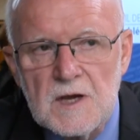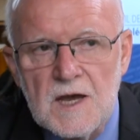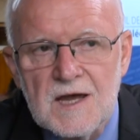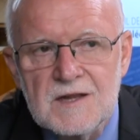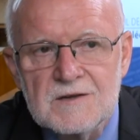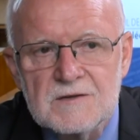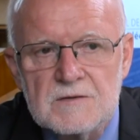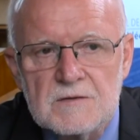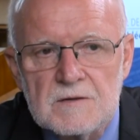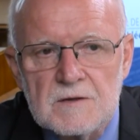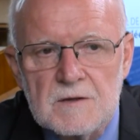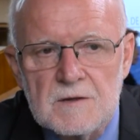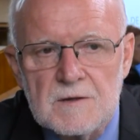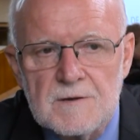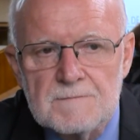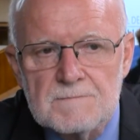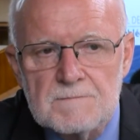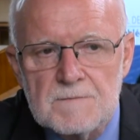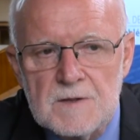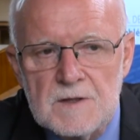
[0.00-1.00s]
And
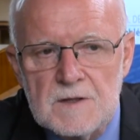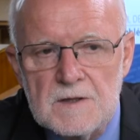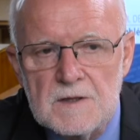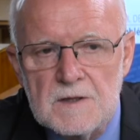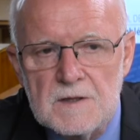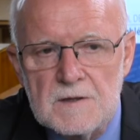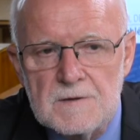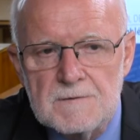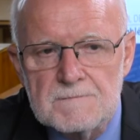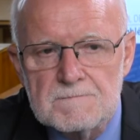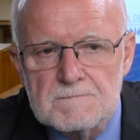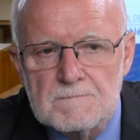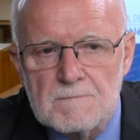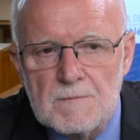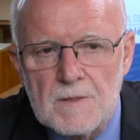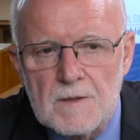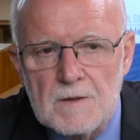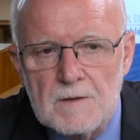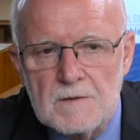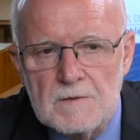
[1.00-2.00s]

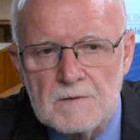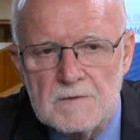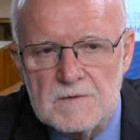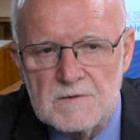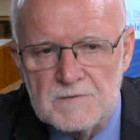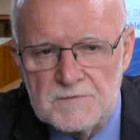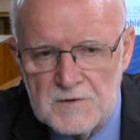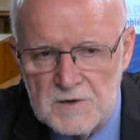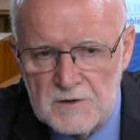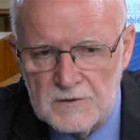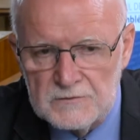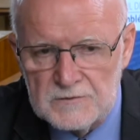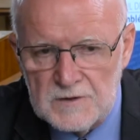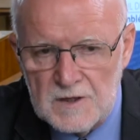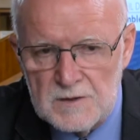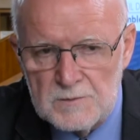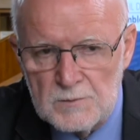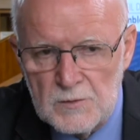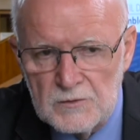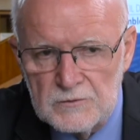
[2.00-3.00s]
the first
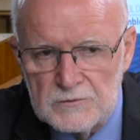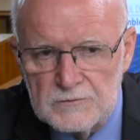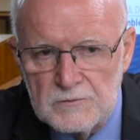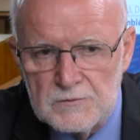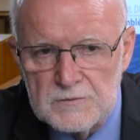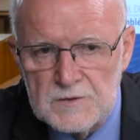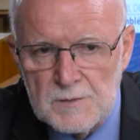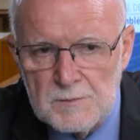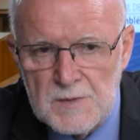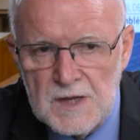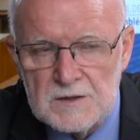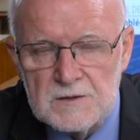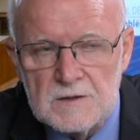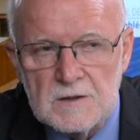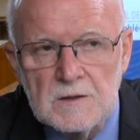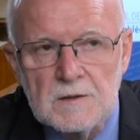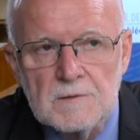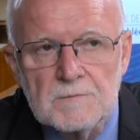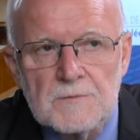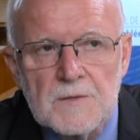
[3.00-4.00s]
and most
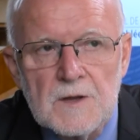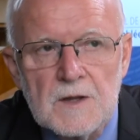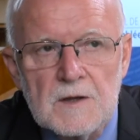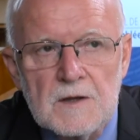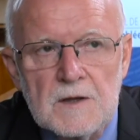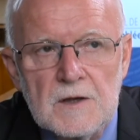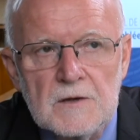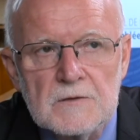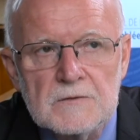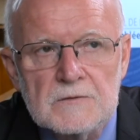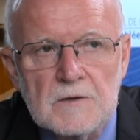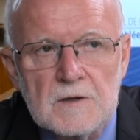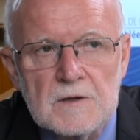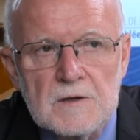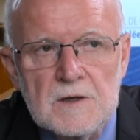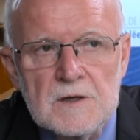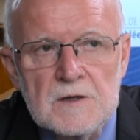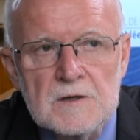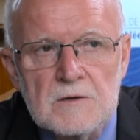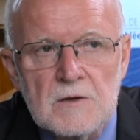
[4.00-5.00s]
fundamental is
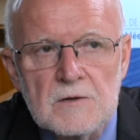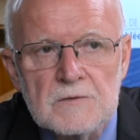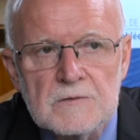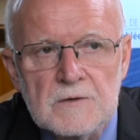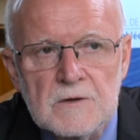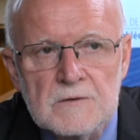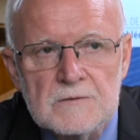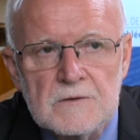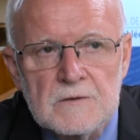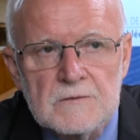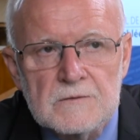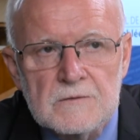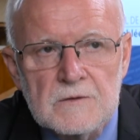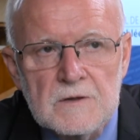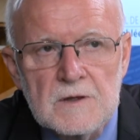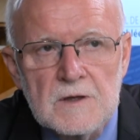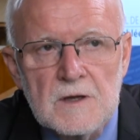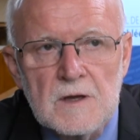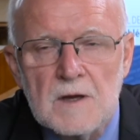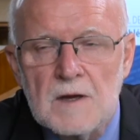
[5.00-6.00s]

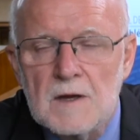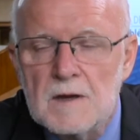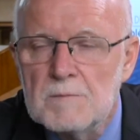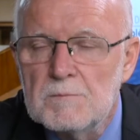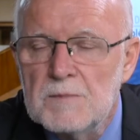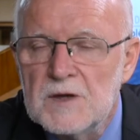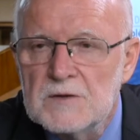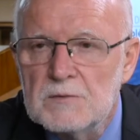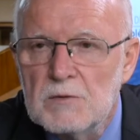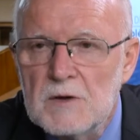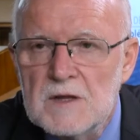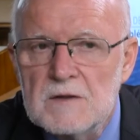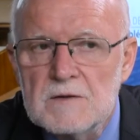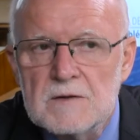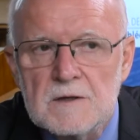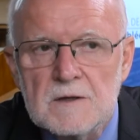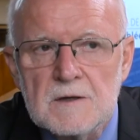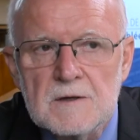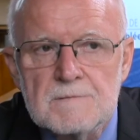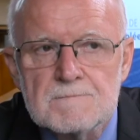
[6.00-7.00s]
inconsistency between
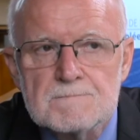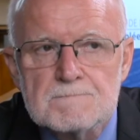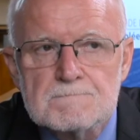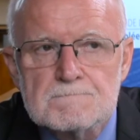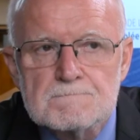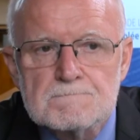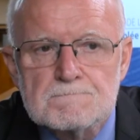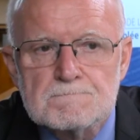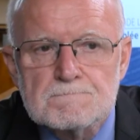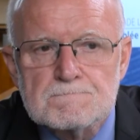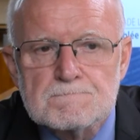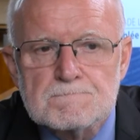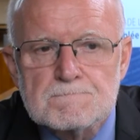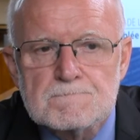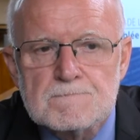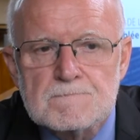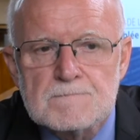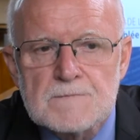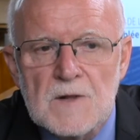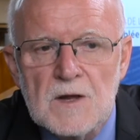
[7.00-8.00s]
the
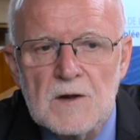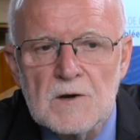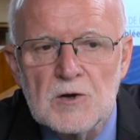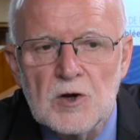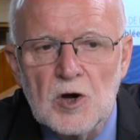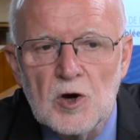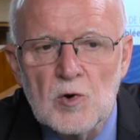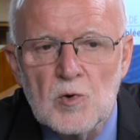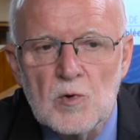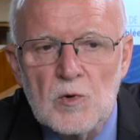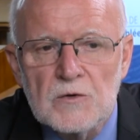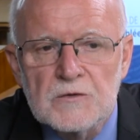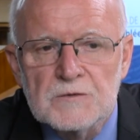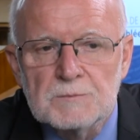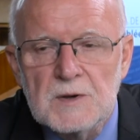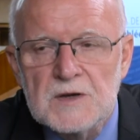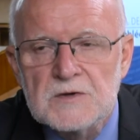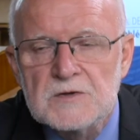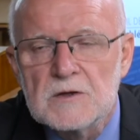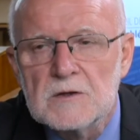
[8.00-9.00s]
law,
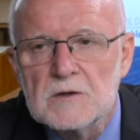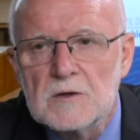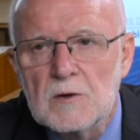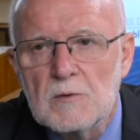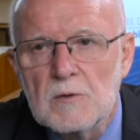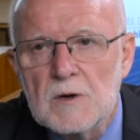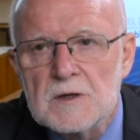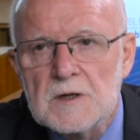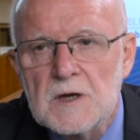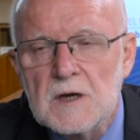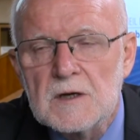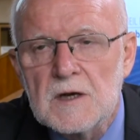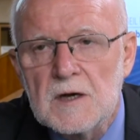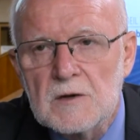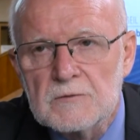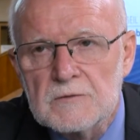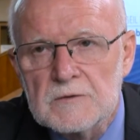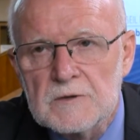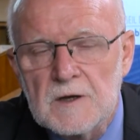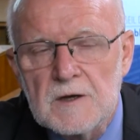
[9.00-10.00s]
special law on
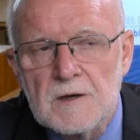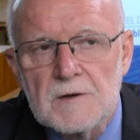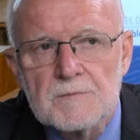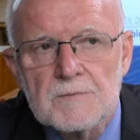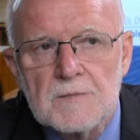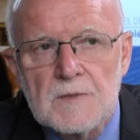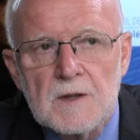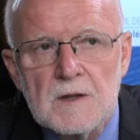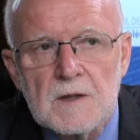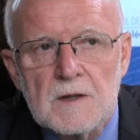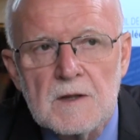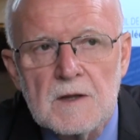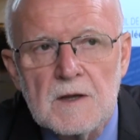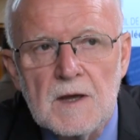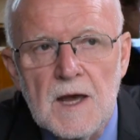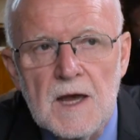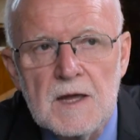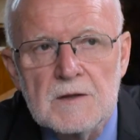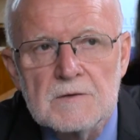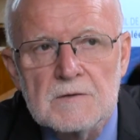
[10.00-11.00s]
Gagauzia,
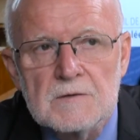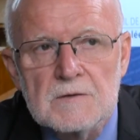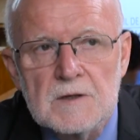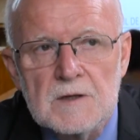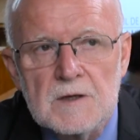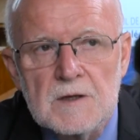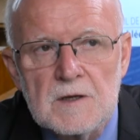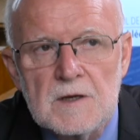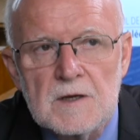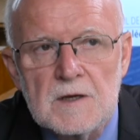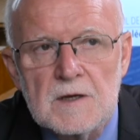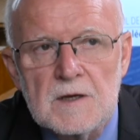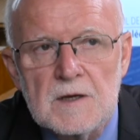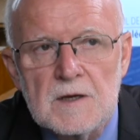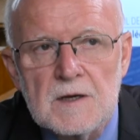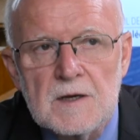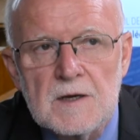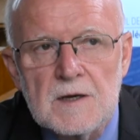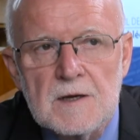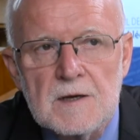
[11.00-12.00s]
and the
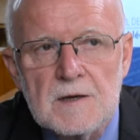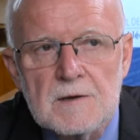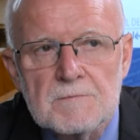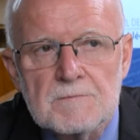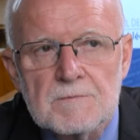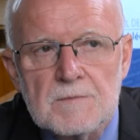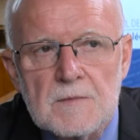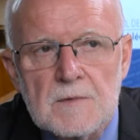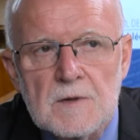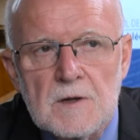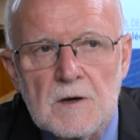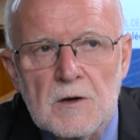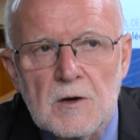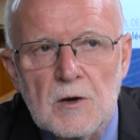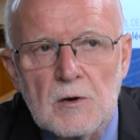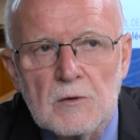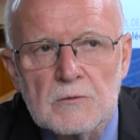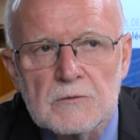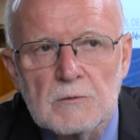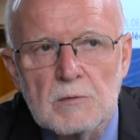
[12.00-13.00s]

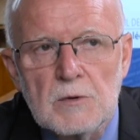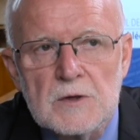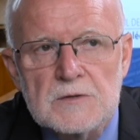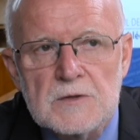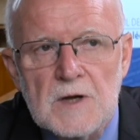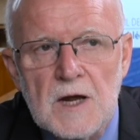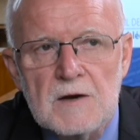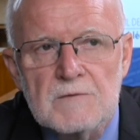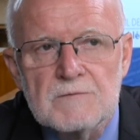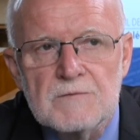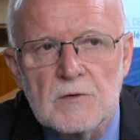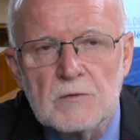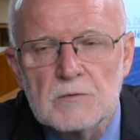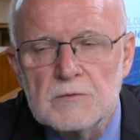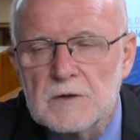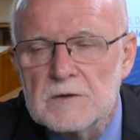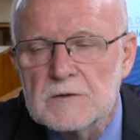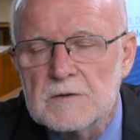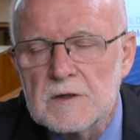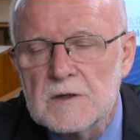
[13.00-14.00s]
laws which are
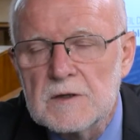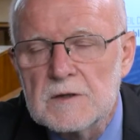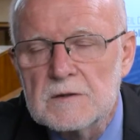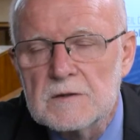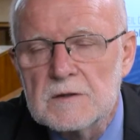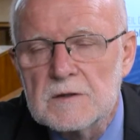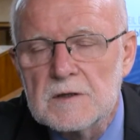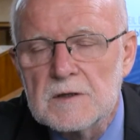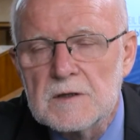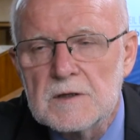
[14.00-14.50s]
voted in